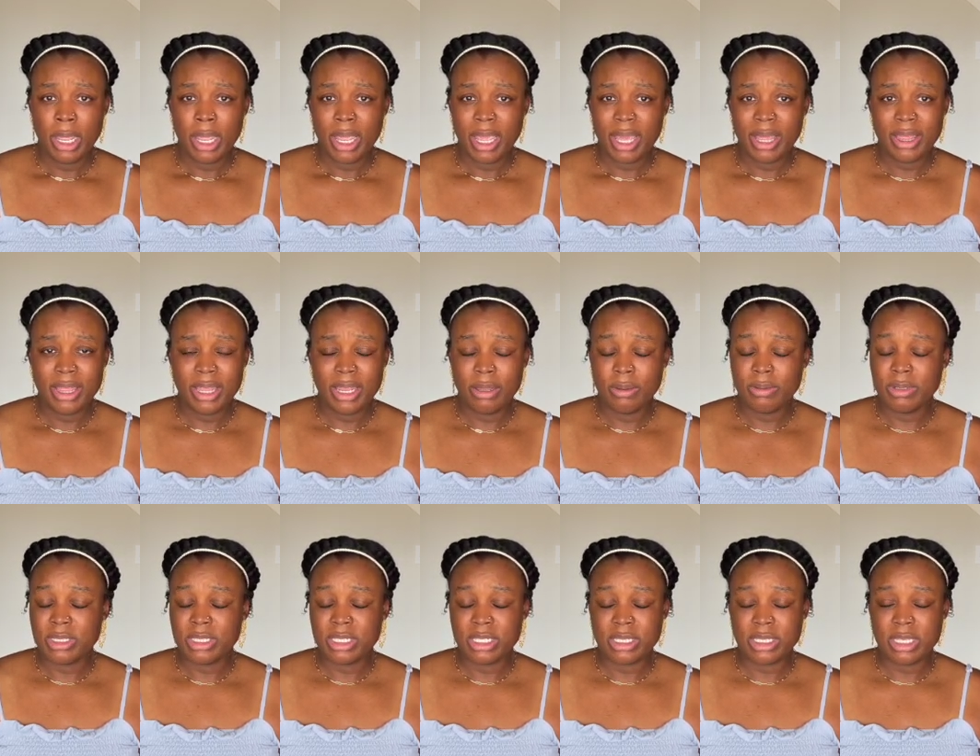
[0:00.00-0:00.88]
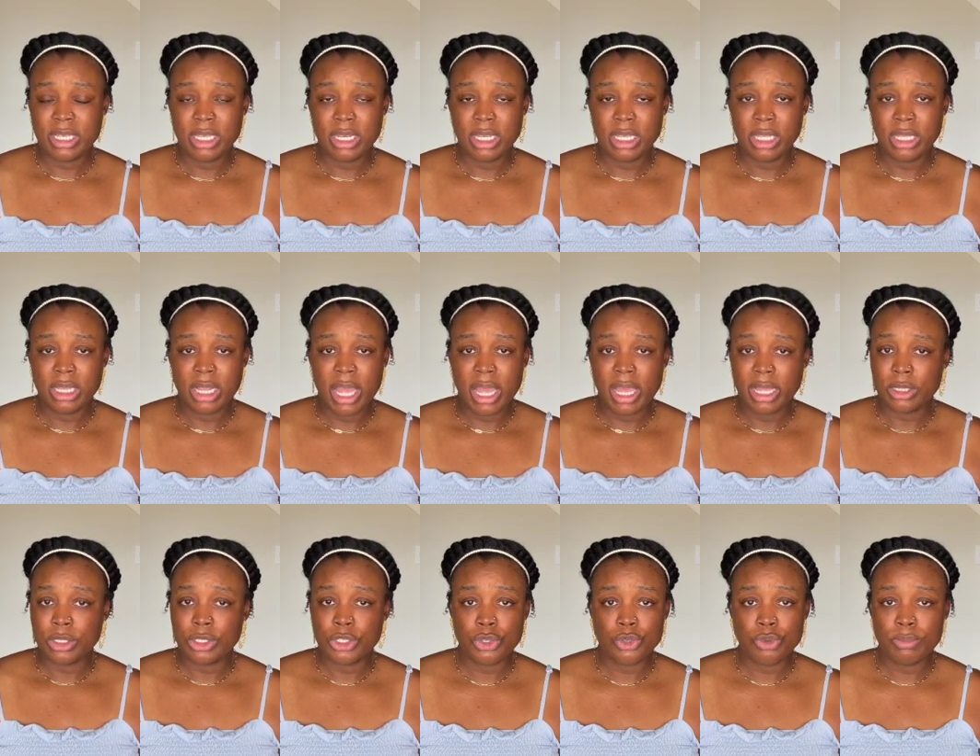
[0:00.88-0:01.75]
And then it was just getting
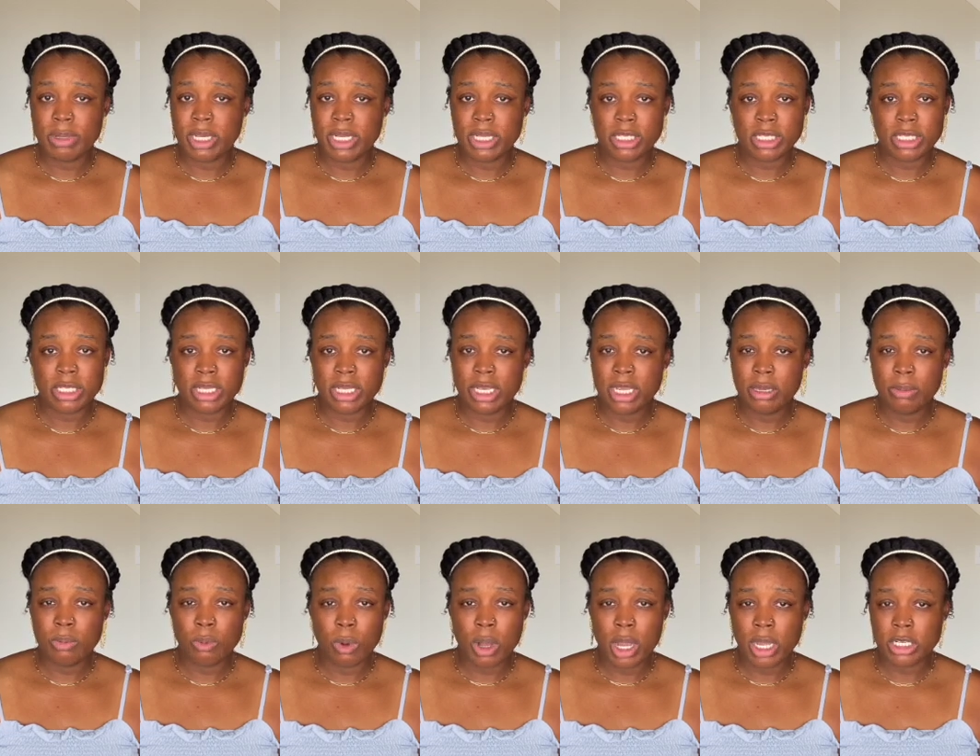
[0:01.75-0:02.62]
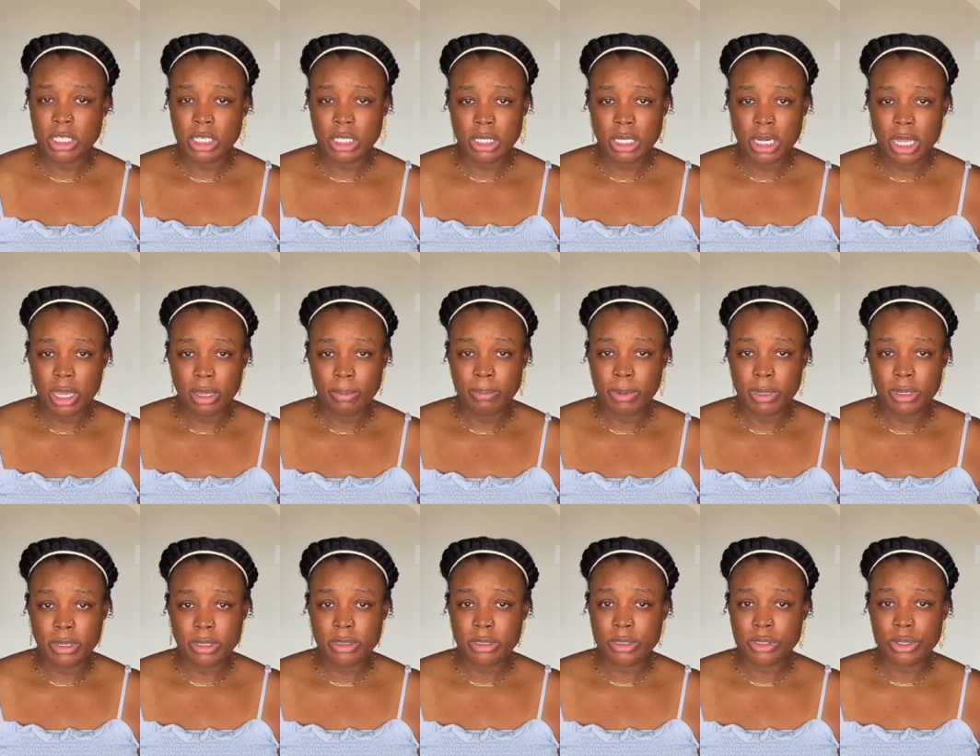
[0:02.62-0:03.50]
like too much to keep washing
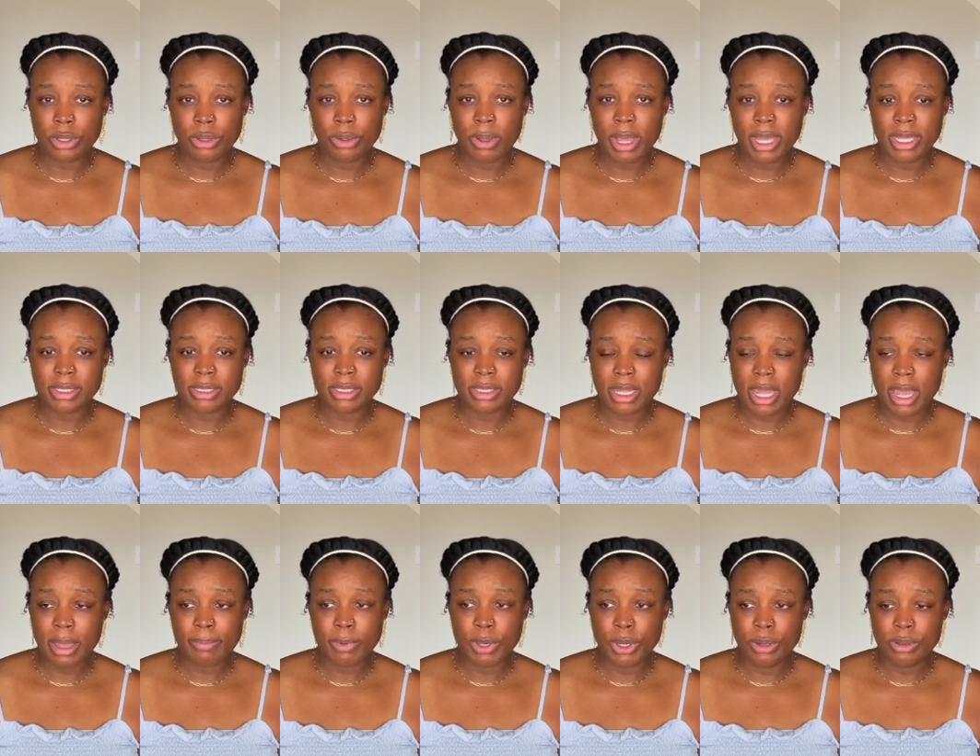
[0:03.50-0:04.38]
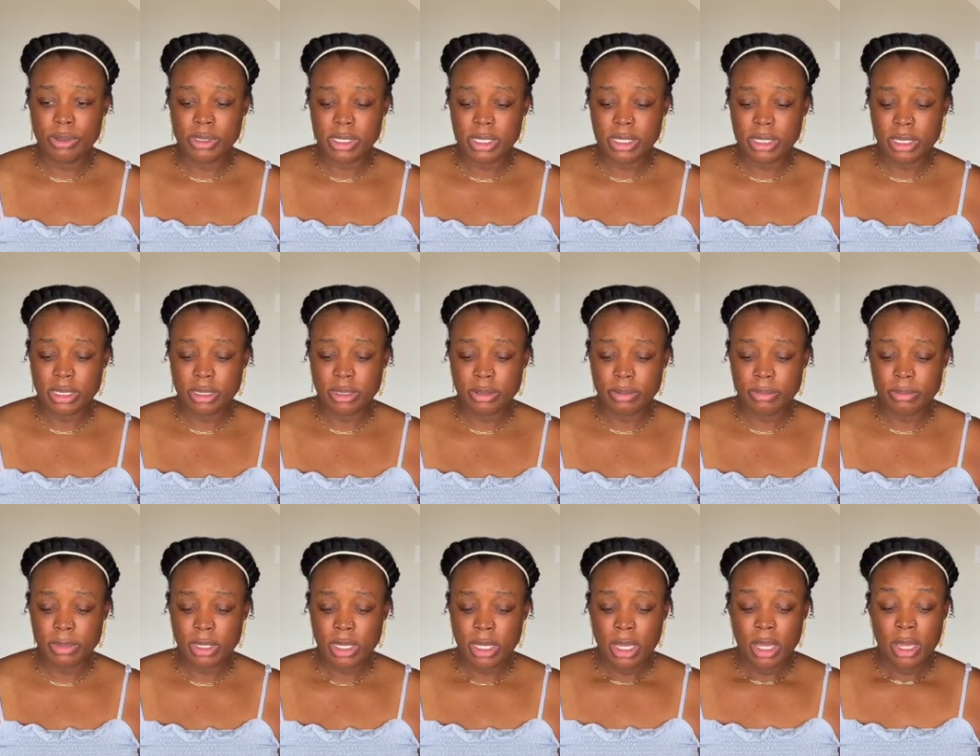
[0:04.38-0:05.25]
diapers, so I stopped using
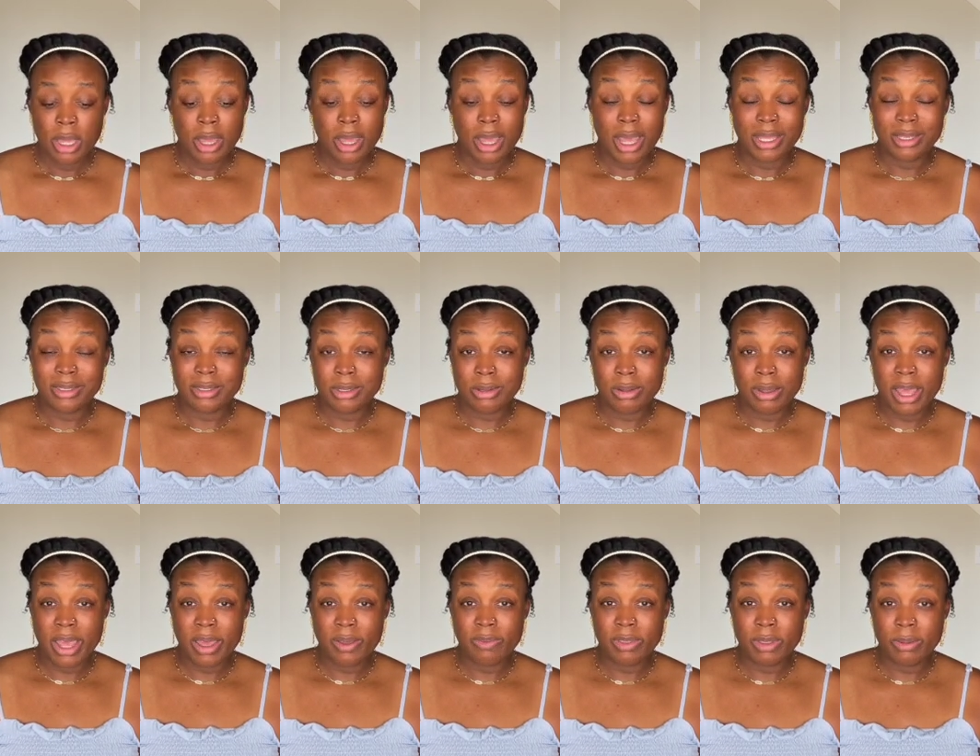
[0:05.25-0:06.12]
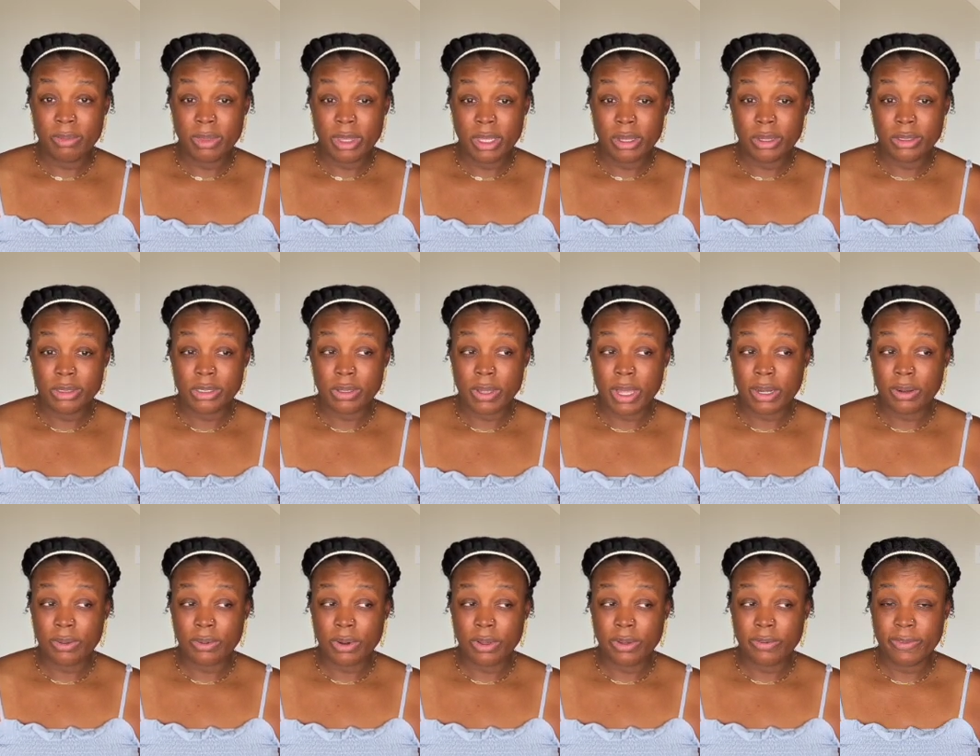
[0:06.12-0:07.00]
them. I still have them though, so I
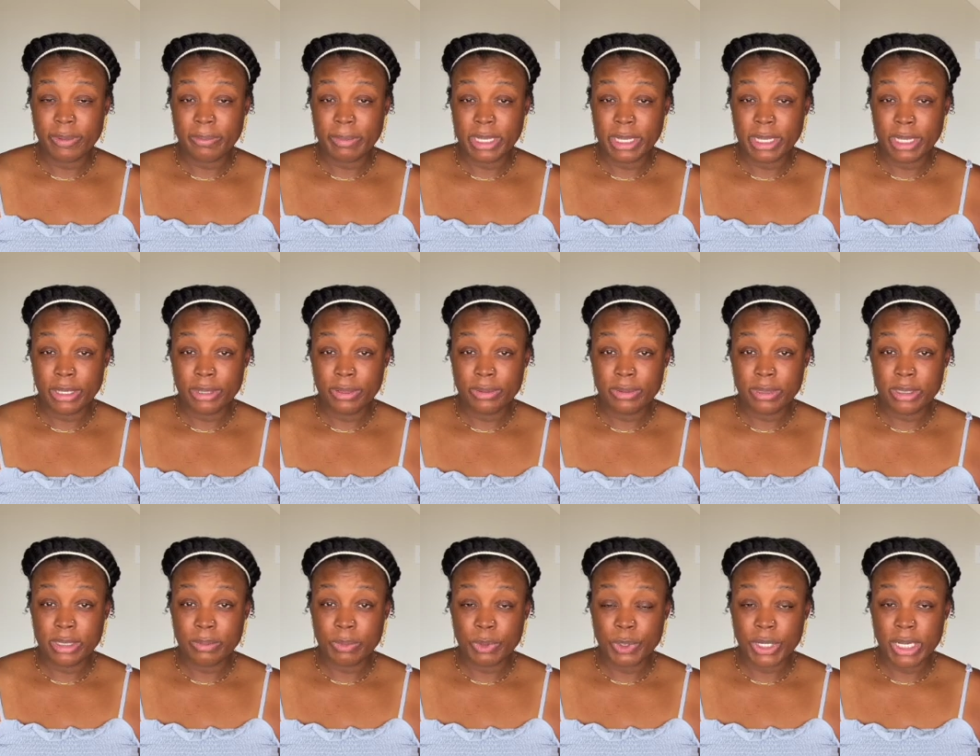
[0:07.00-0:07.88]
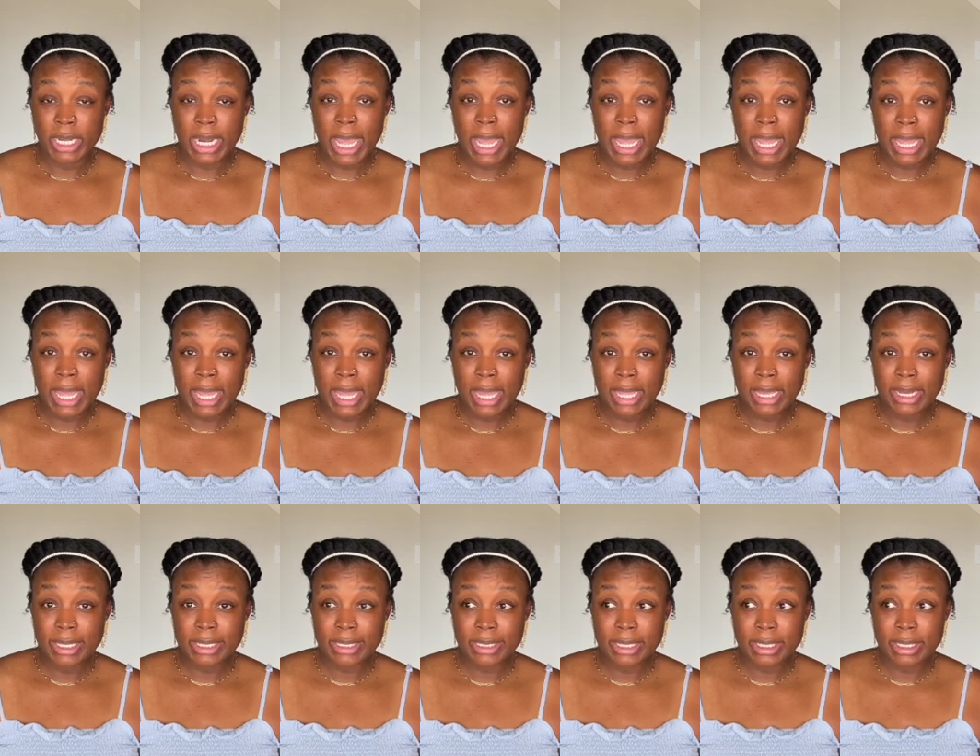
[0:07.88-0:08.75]
don't know if I'm gonna use them or
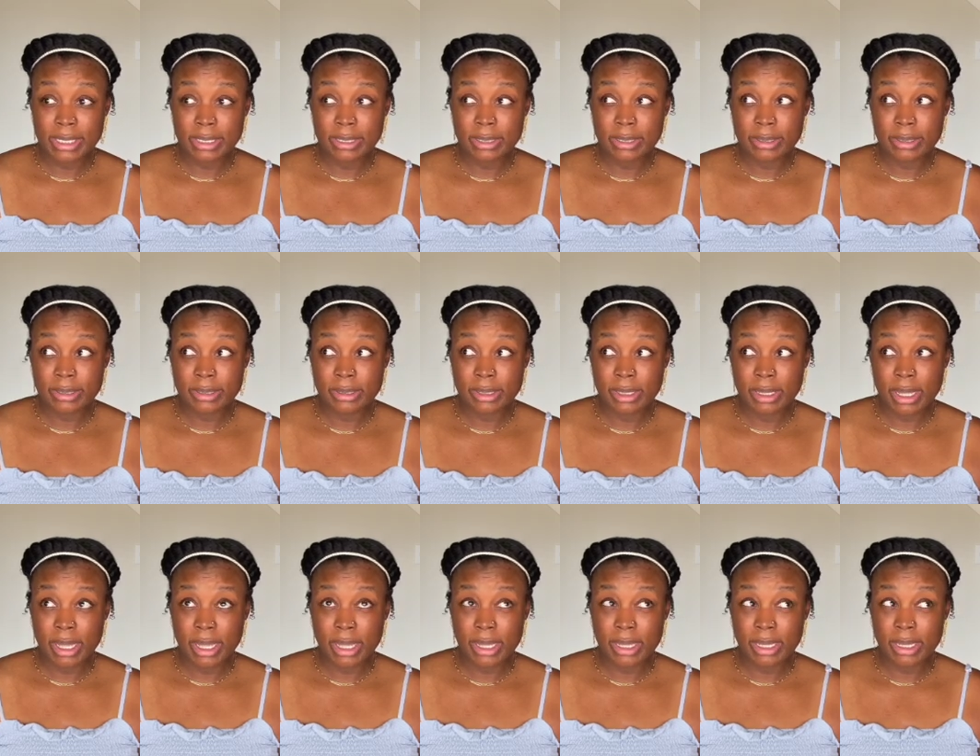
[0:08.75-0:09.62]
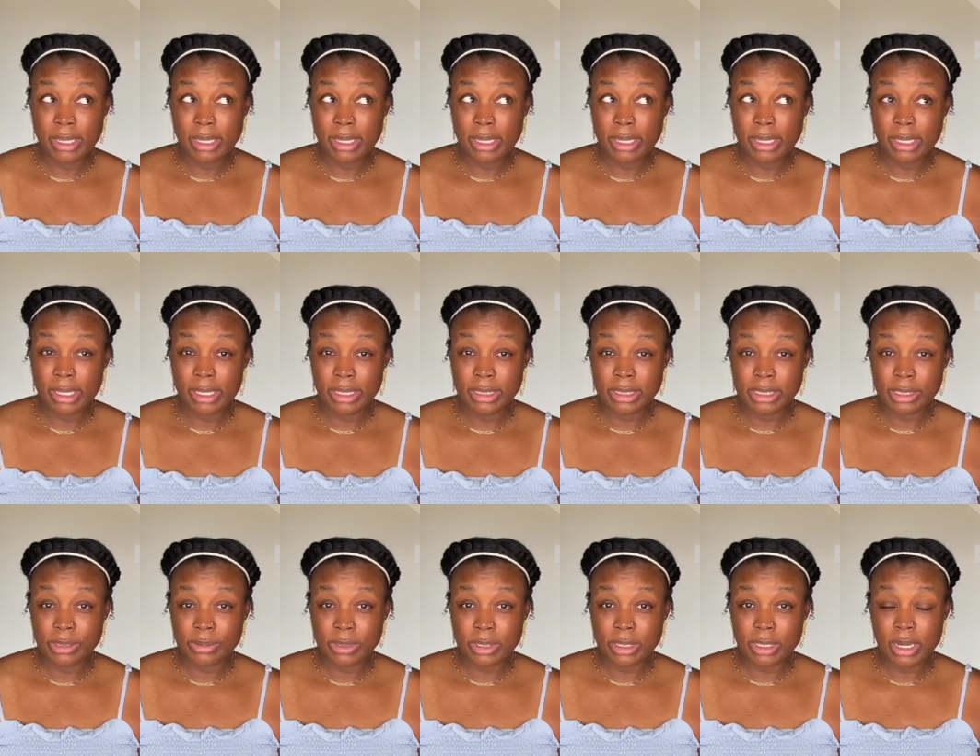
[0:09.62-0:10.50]
not still. I
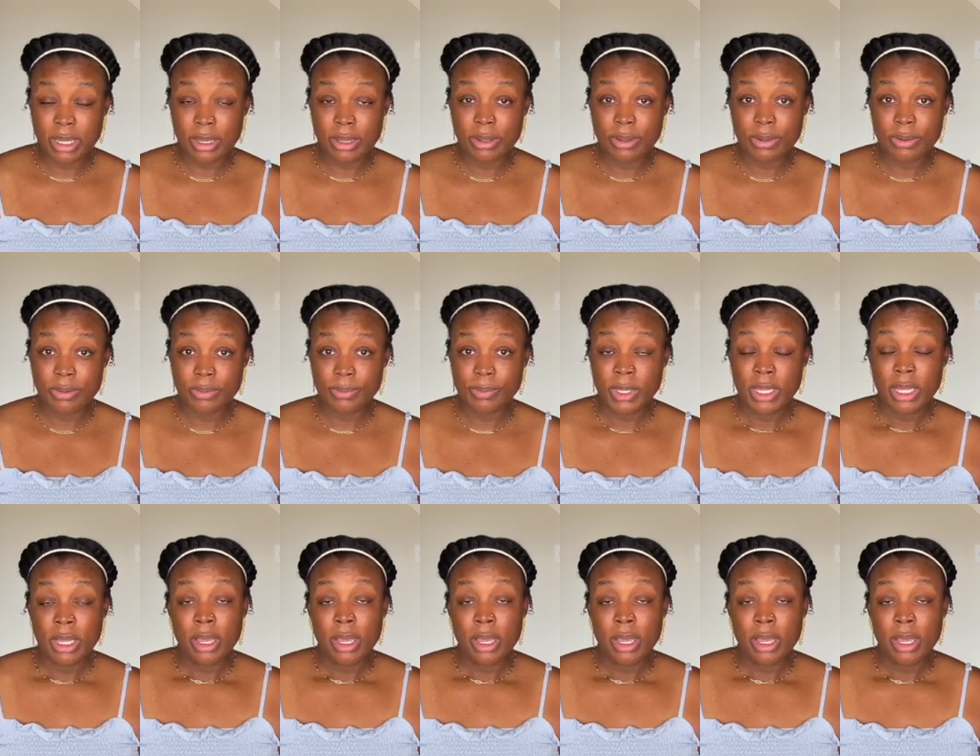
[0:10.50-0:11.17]
don't know.